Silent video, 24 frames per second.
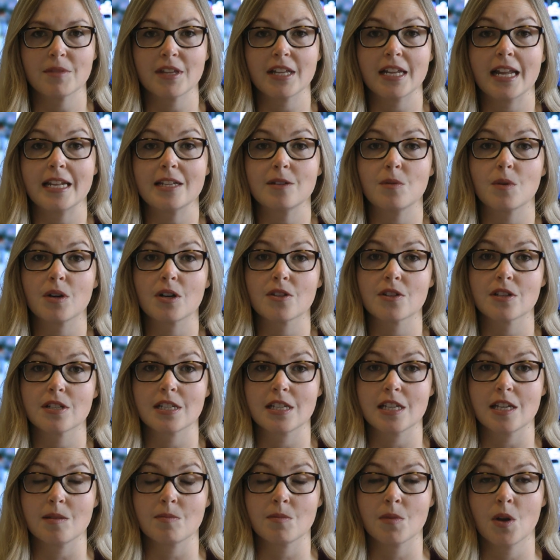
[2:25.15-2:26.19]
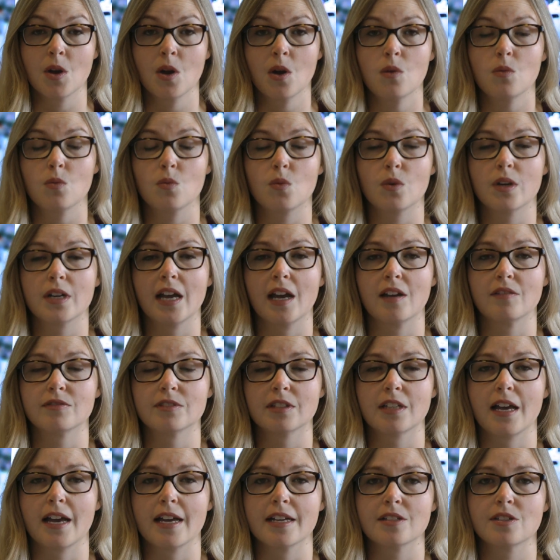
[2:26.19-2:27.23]
that anyone on the team would have
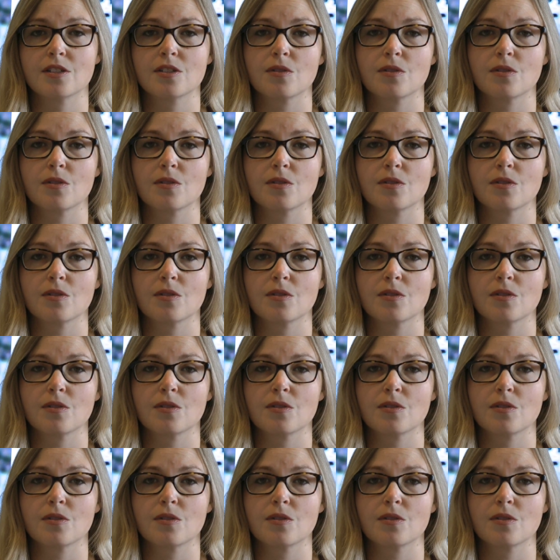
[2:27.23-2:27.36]
liked.